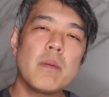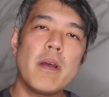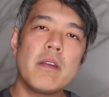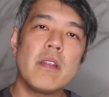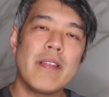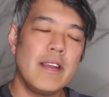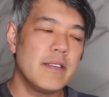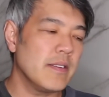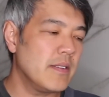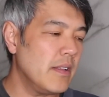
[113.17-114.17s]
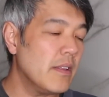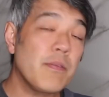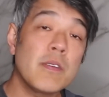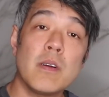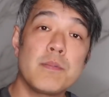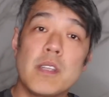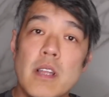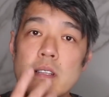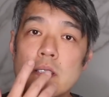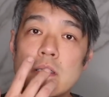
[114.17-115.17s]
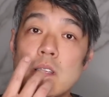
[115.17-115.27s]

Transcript: about lasers, there are different types of lasers.